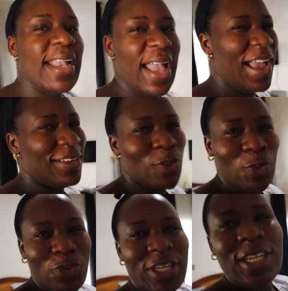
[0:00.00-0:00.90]
like. I
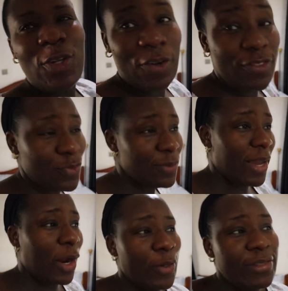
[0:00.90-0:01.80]
really love the way
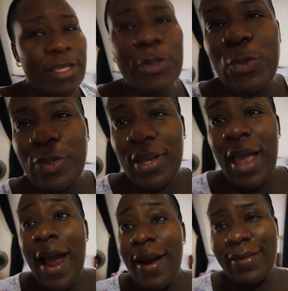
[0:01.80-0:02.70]
my closet looks
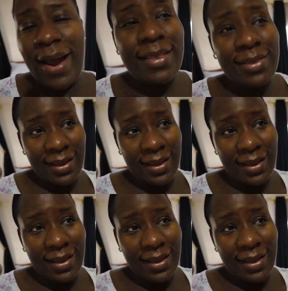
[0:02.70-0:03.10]
right